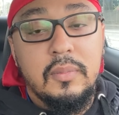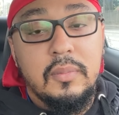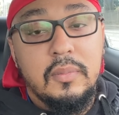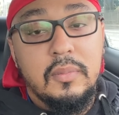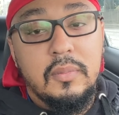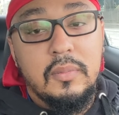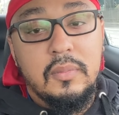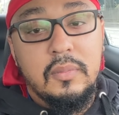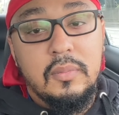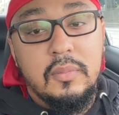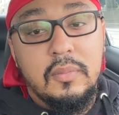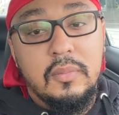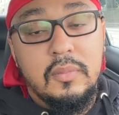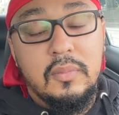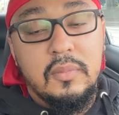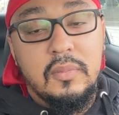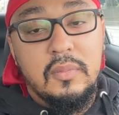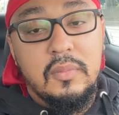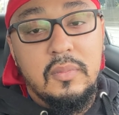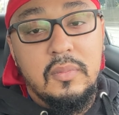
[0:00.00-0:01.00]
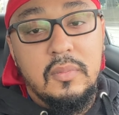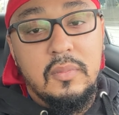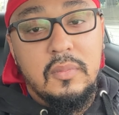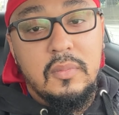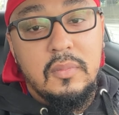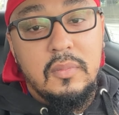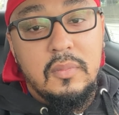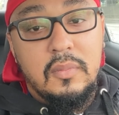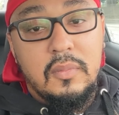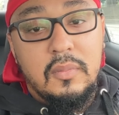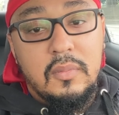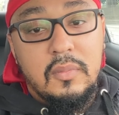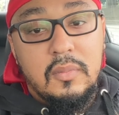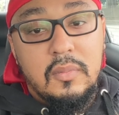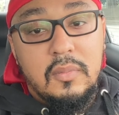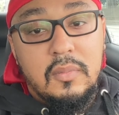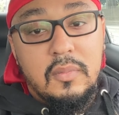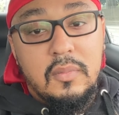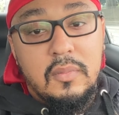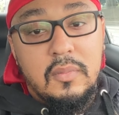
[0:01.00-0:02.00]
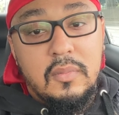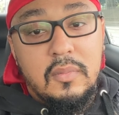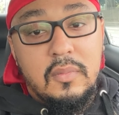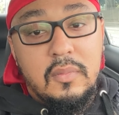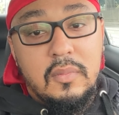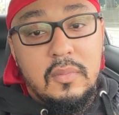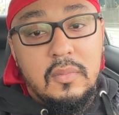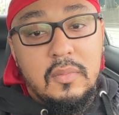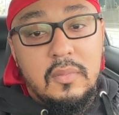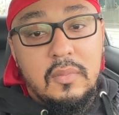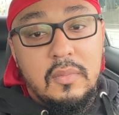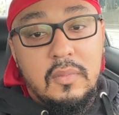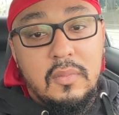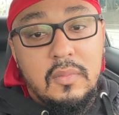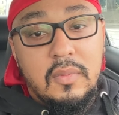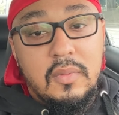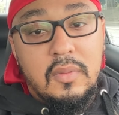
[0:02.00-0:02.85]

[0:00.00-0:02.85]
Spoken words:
No one is speaking in this clip.